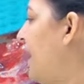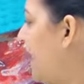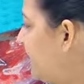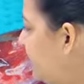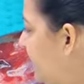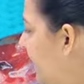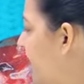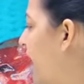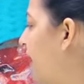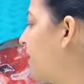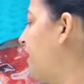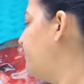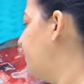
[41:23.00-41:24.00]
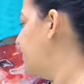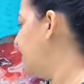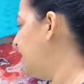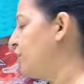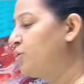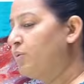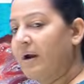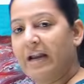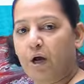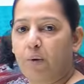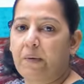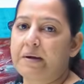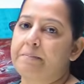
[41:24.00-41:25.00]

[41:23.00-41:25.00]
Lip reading: and they can't convert it into a liquid